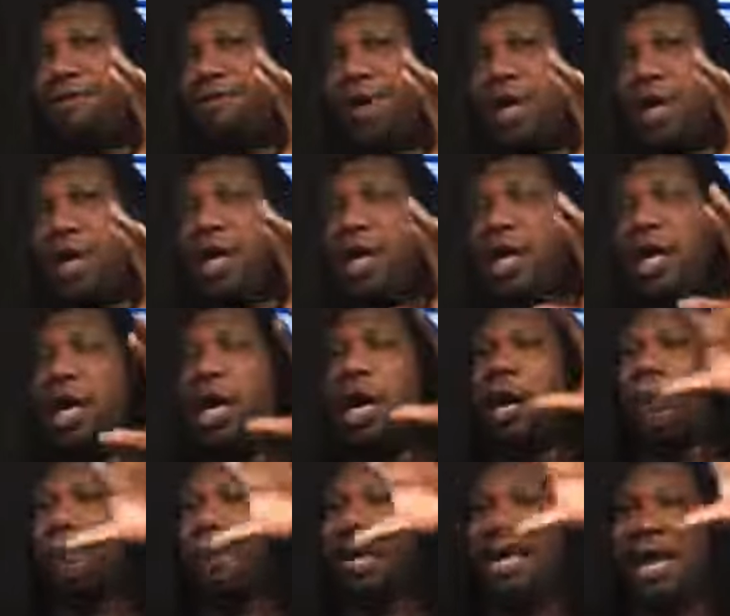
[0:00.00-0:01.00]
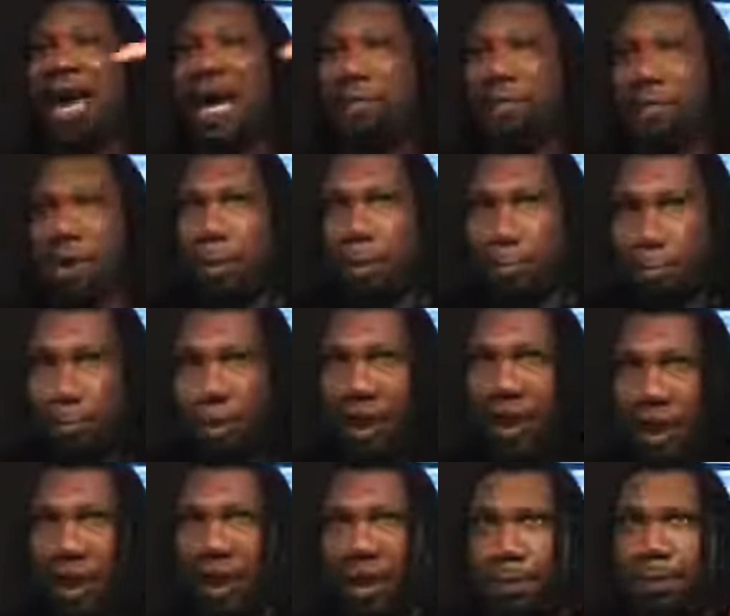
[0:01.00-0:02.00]
fun, became the
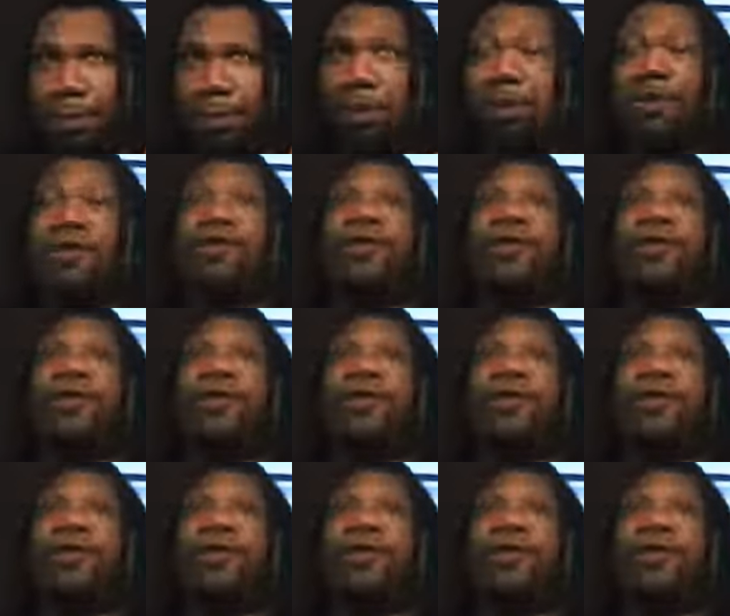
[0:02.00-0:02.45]
principles